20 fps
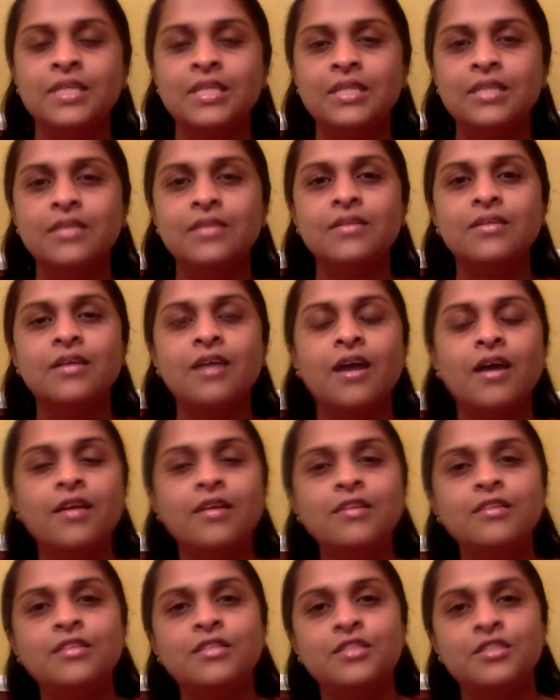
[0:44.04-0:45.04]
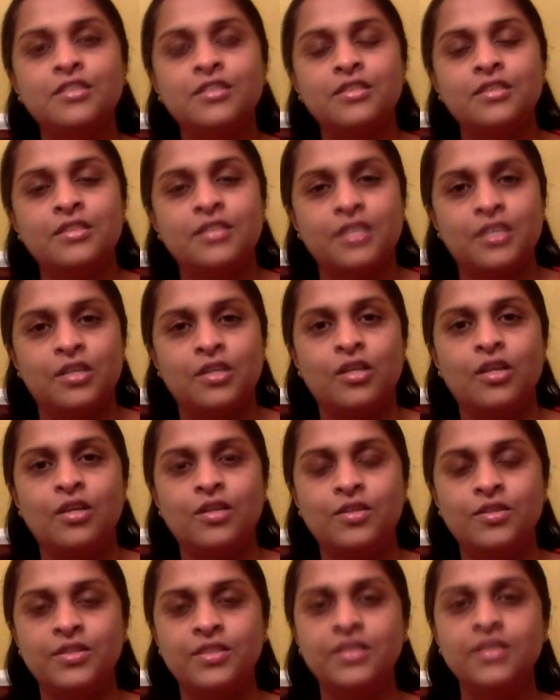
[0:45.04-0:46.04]
The current digital
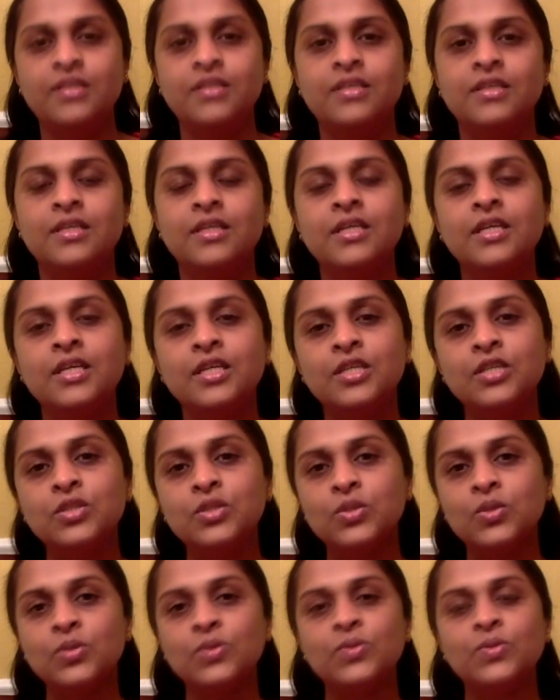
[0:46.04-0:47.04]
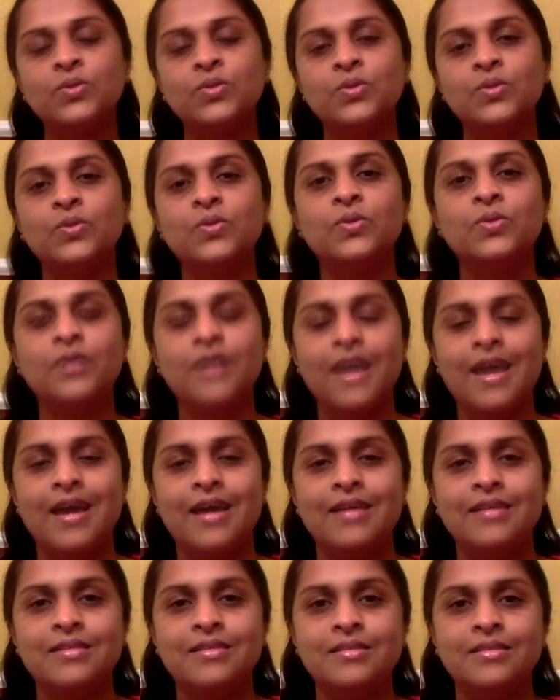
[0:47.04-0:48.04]
technology is also known
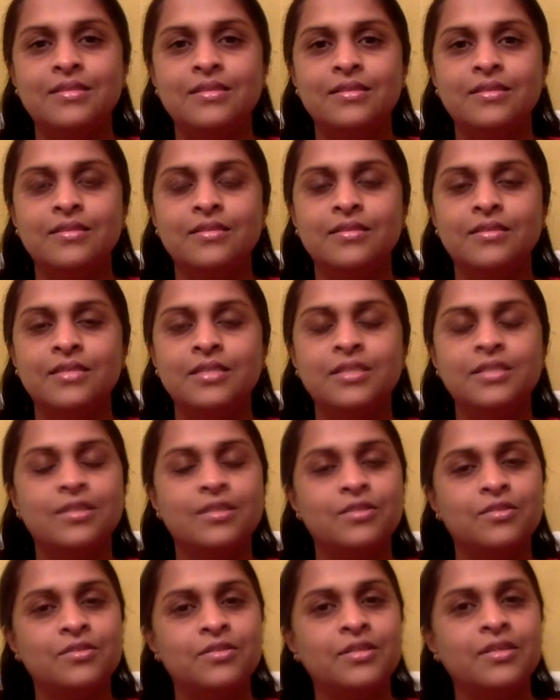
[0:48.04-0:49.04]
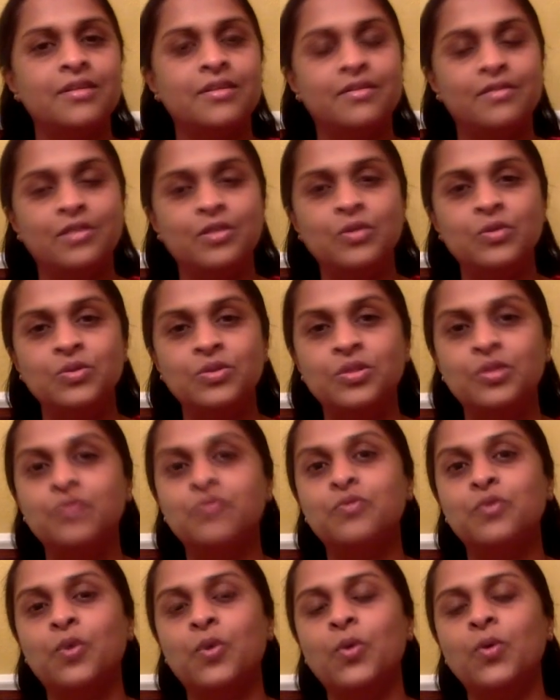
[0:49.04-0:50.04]
as the Industrial Revolution
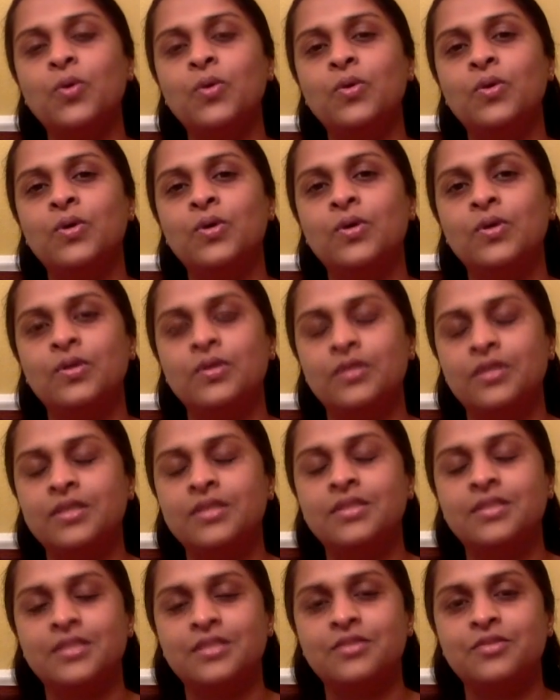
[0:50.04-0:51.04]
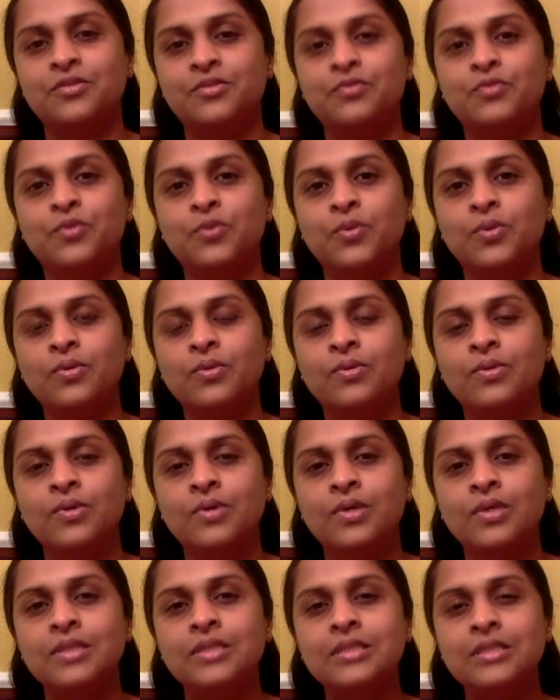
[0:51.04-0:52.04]
4, the Industry 4,
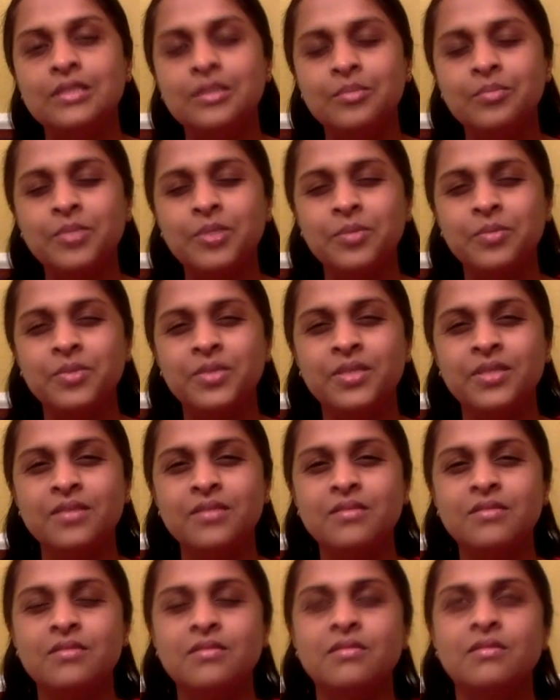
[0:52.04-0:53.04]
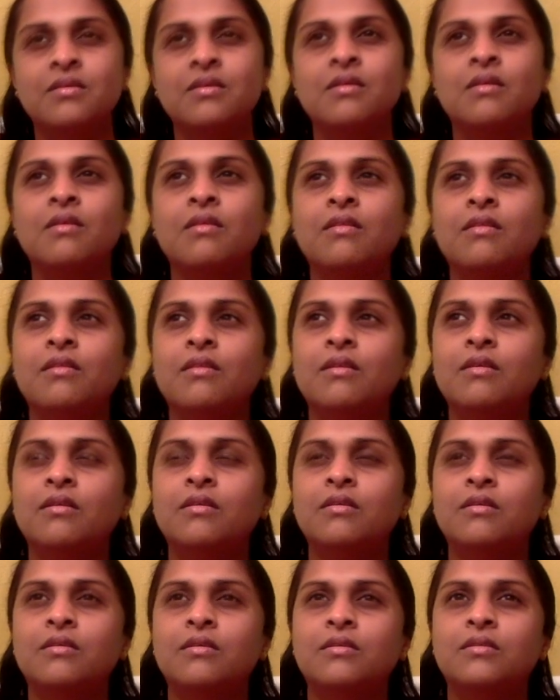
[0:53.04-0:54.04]
simply means
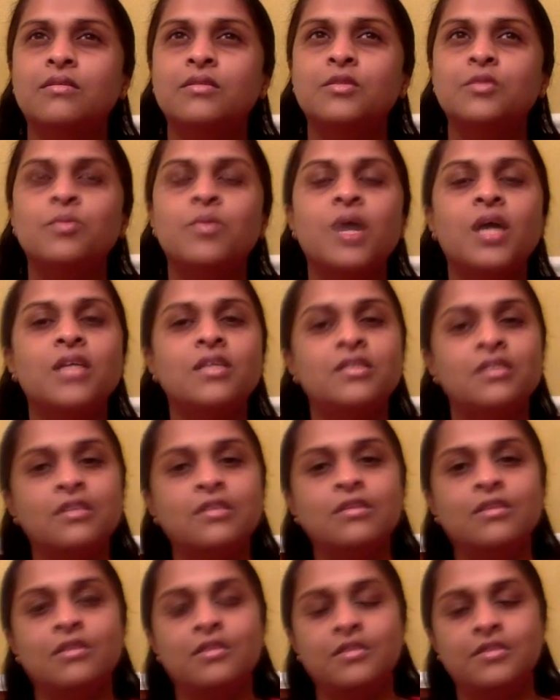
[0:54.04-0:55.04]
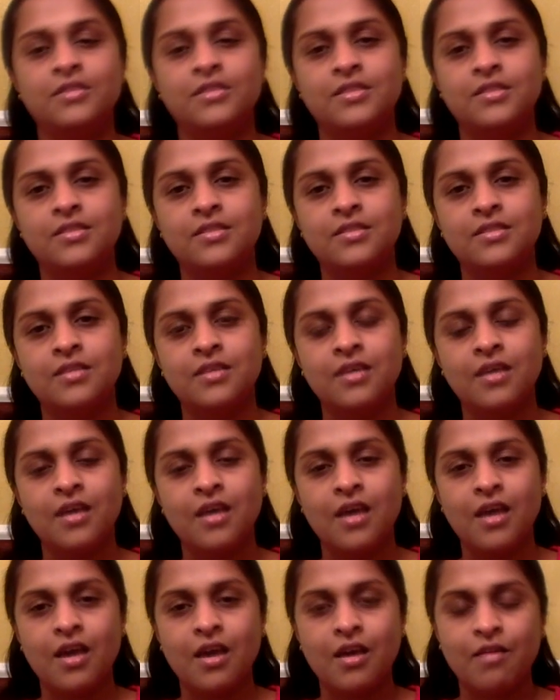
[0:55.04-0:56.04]
the smart technologies
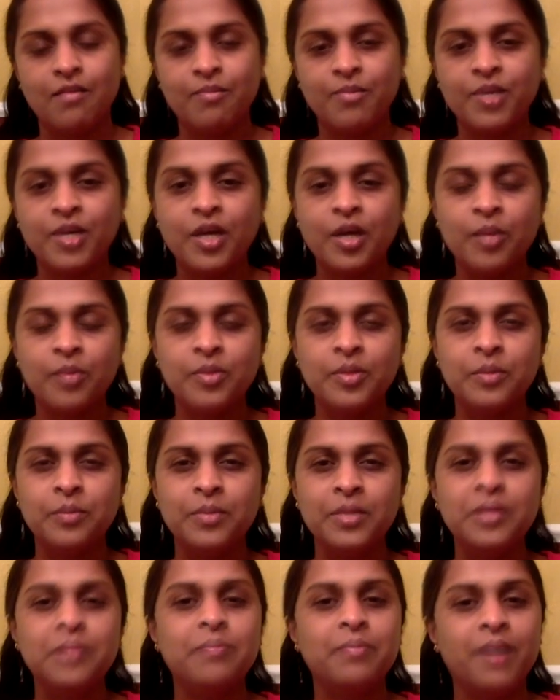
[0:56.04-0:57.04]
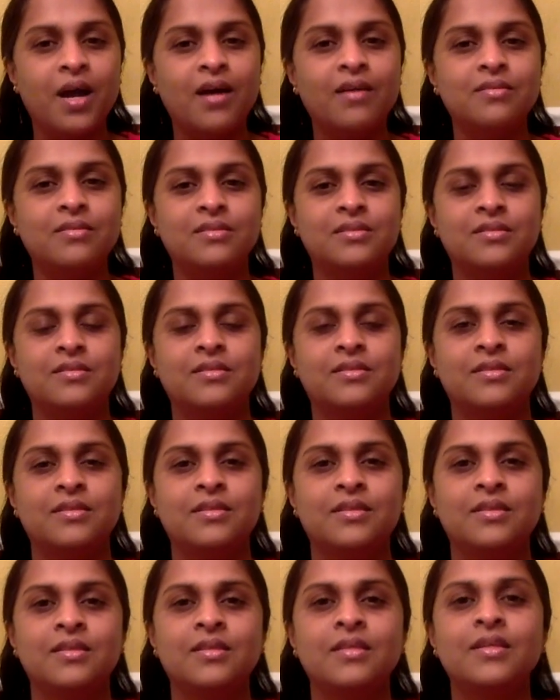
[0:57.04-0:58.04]
have become a big part
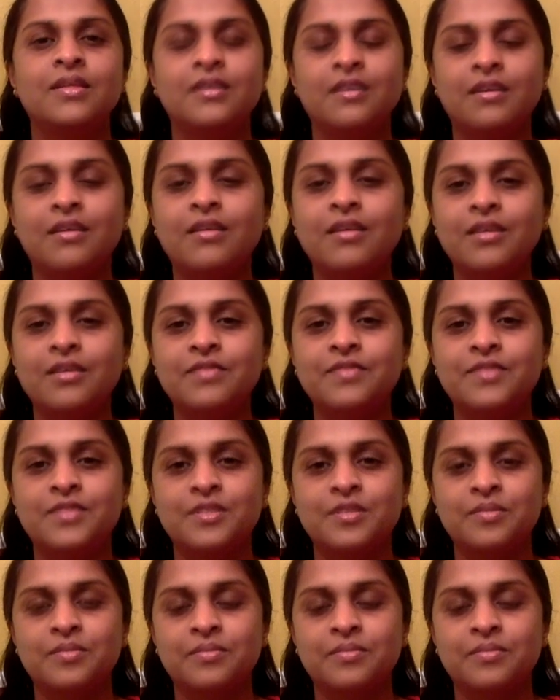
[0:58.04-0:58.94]
in our lives.